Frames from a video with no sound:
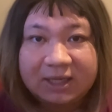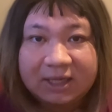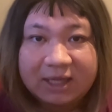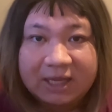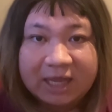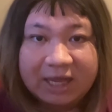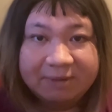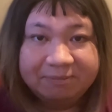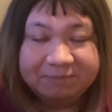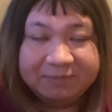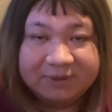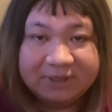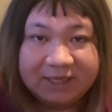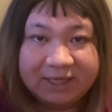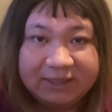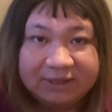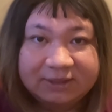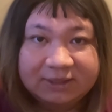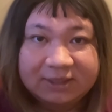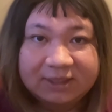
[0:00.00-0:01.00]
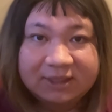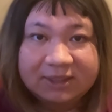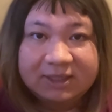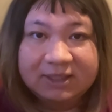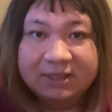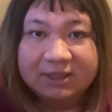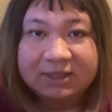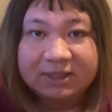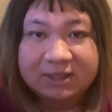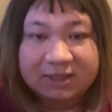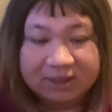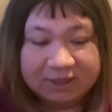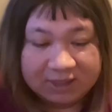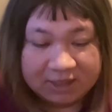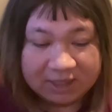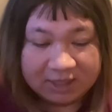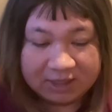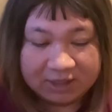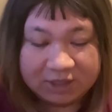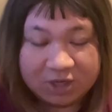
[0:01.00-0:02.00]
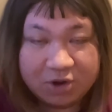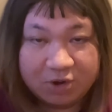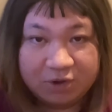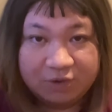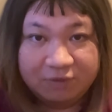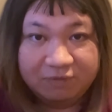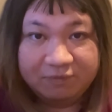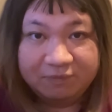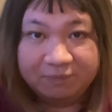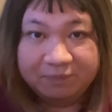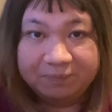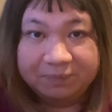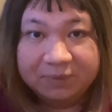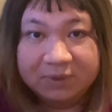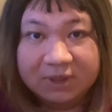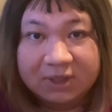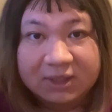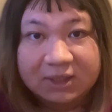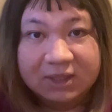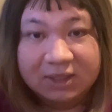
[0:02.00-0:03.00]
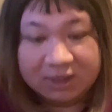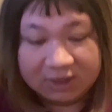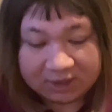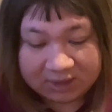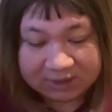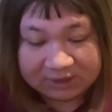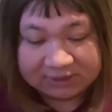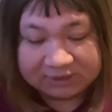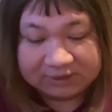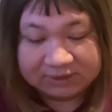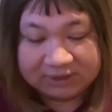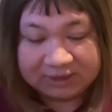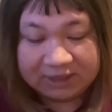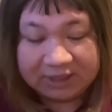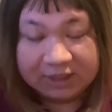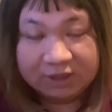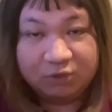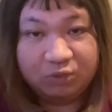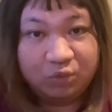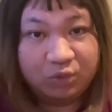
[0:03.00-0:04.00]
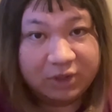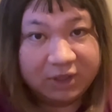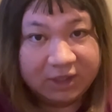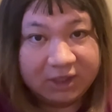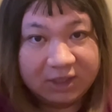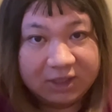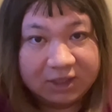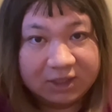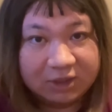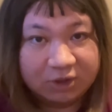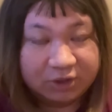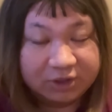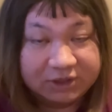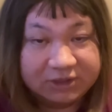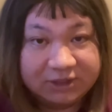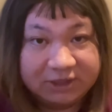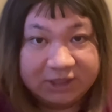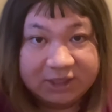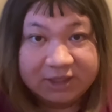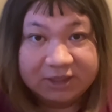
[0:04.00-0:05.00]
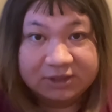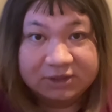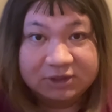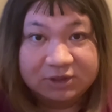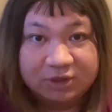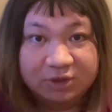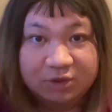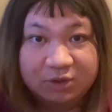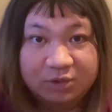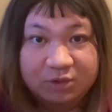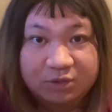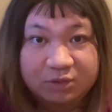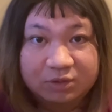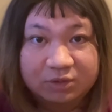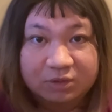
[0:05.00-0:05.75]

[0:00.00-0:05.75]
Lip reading: updated your skilled worker or tier 2